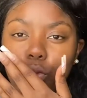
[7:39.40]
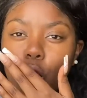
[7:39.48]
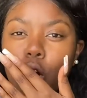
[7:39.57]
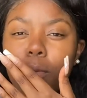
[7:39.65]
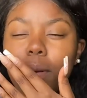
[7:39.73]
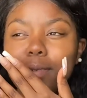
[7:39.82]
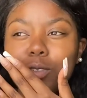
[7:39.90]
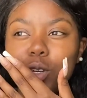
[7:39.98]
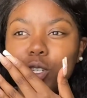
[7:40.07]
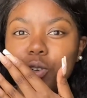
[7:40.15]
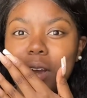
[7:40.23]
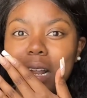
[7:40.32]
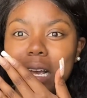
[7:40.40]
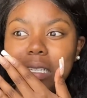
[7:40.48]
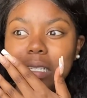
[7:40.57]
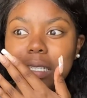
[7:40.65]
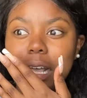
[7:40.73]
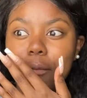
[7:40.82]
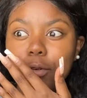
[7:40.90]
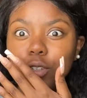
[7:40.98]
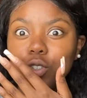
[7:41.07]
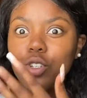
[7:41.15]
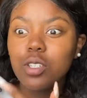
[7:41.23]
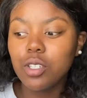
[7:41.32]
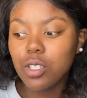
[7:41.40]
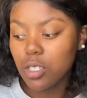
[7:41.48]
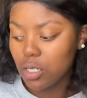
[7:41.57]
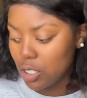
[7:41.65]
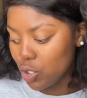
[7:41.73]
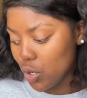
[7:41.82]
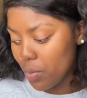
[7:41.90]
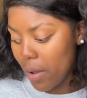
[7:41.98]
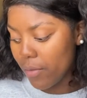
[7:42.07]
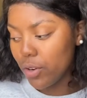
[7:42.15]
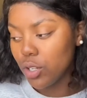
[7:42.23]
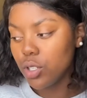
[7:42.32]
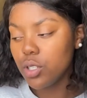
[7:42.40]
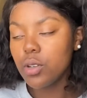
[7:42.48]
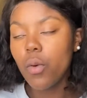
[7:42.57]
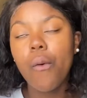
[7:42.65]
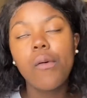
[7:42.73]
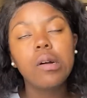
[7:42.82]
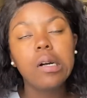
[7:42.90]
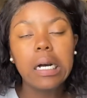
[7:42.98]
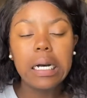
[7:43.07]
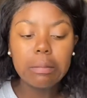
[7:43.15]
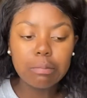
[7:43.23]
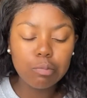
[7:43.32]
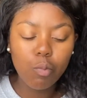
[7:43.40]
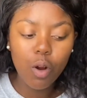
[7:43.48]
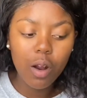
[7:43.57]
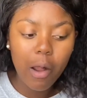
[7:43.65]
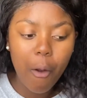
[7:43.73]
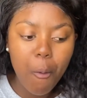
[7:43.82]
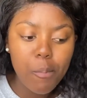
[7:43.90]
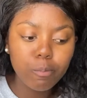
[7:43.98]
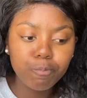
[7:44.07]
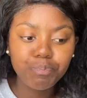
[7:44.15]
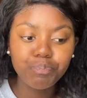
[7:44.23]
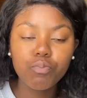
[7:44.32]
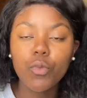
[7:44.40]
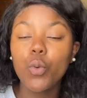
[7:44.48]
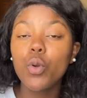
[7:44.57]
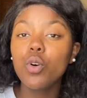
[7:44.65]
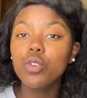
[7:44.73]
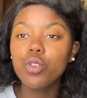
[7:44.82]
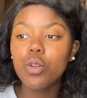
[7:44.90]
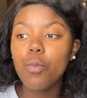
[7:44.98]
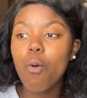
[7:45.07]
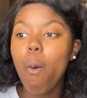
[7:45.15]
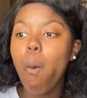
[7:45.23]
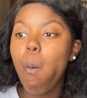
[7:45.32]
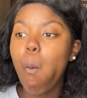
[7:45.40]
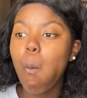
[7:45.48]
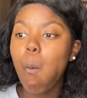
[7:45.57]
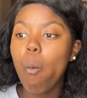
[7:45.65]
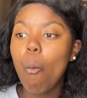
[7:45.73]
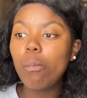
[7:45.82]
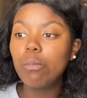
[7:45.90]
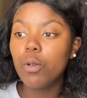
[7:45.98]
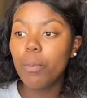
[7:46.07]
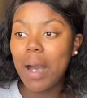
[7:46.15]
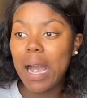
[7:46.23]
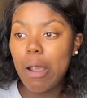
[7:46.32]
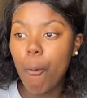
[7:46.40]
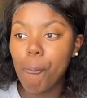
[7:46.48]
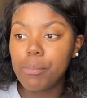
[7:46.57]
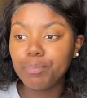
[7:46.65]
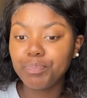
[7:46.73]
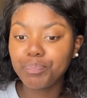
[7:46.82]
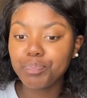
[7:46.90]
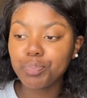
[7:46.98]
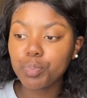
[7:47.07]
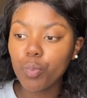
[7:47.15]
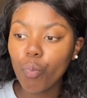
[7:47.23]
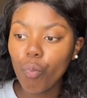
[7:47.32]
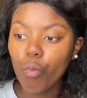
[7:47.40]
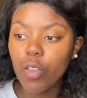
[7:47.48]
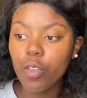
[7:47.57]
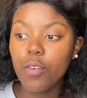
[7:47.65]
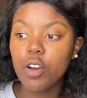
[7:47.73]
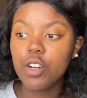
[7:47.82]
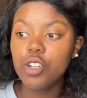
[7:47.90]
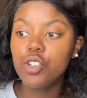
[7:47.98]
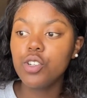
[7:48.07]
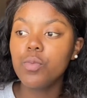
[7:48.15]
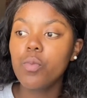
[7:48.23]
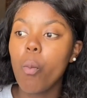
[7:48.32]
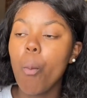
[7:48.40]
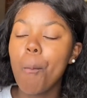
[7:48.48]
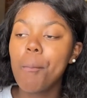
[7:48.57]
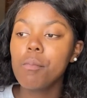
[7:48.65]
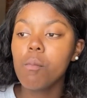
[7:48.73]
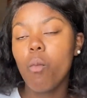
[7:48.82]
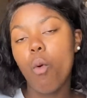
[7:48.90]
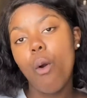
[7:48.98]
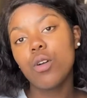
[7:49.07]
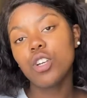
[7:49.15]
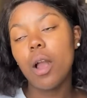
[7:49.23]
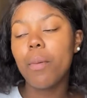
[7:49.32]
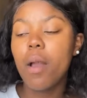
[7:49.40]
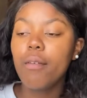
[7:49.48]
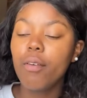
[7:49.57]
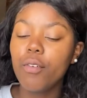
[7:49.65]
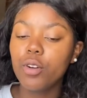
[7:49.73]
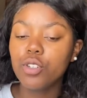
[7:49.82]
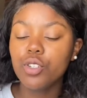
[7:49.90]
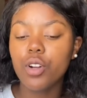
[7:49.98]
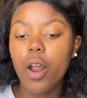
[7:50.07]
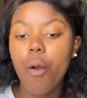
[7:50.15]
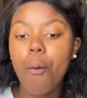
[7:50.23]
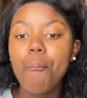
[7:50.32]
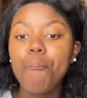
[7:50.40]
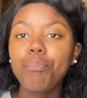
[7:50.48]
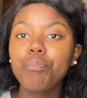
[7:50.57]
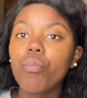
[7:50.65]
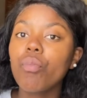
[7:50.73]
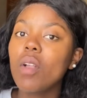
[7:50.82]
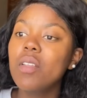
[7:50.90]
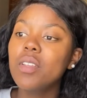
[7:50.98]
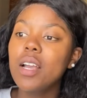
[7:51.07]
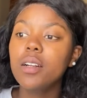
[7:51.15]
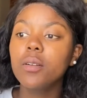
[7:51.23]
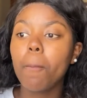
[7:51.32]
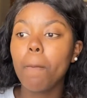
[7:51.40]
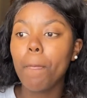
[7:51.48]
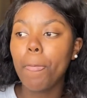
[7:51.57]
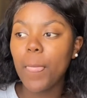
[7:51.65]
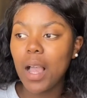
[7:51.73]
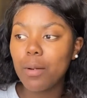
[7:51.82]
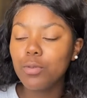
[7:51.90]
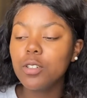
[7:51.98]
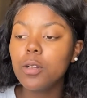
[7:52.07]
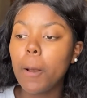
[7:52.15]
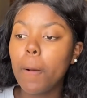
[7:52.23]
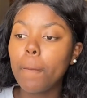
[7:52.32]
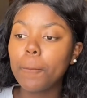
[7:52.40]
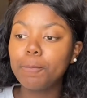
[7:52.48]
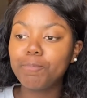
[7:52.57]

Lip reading: or maybe it's what at the time, because this is literally my first. Okay, we go to the mall, we buy the foundation. Shop, I have the foundation now. And then Kapudineo,